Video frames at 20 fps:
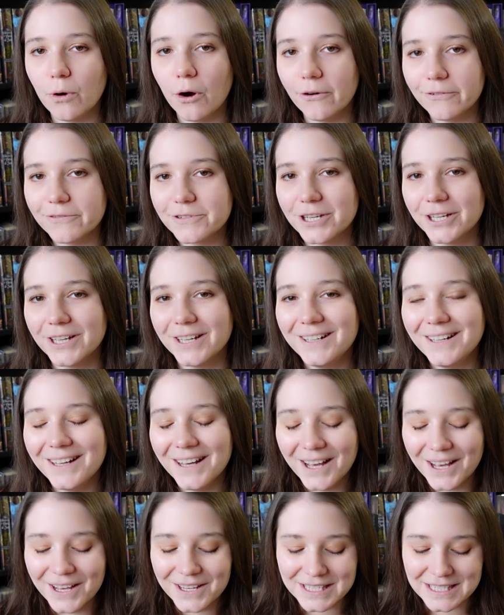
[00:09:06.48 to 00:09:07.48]
often.
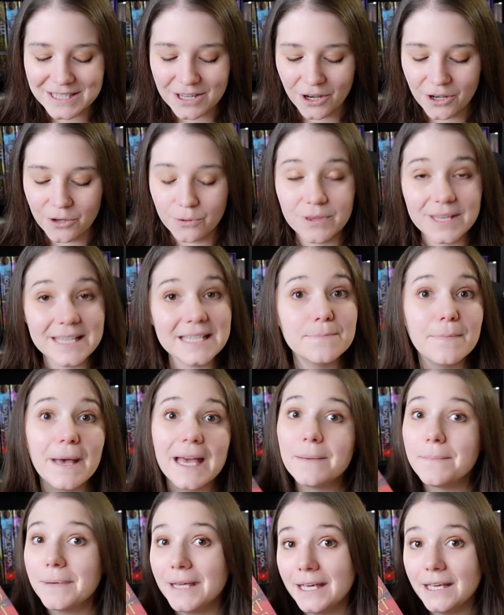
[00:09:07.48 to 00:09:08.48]
So this
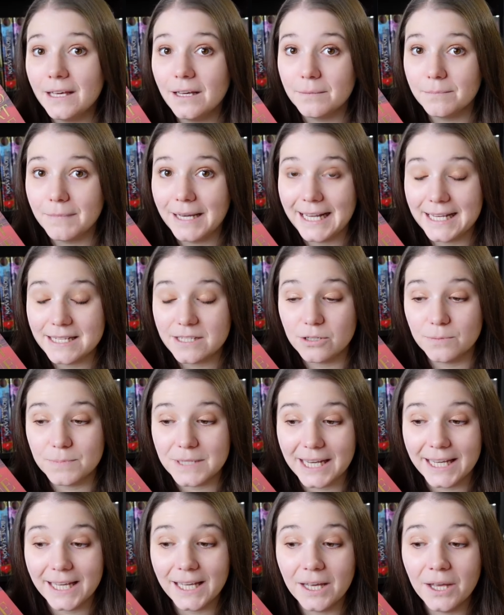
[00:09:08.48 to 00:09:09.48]
may be my last
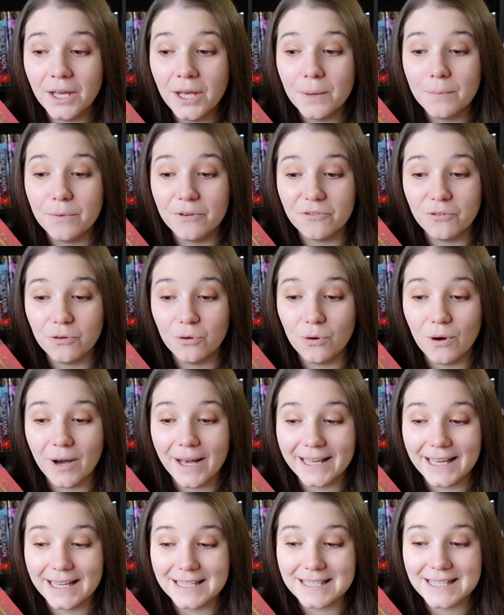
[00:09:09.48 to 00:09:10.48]
update before
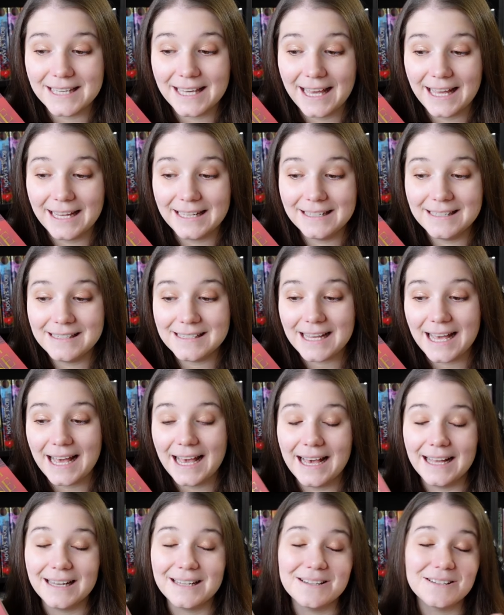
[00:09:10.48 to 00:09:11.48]
I get to the end
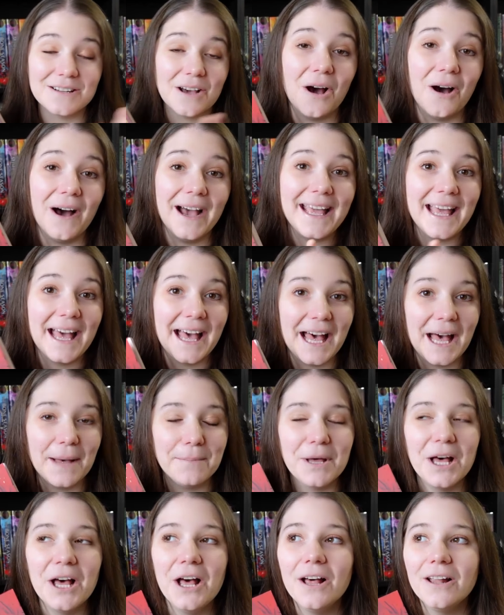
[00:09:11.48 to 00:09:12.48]
and I
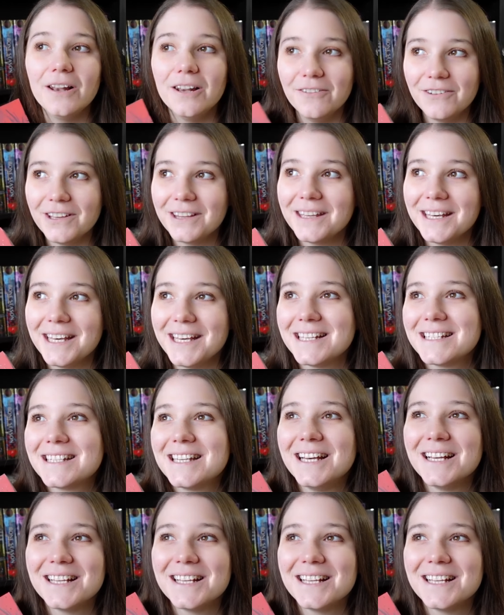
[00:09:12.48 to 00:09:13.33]
am loving this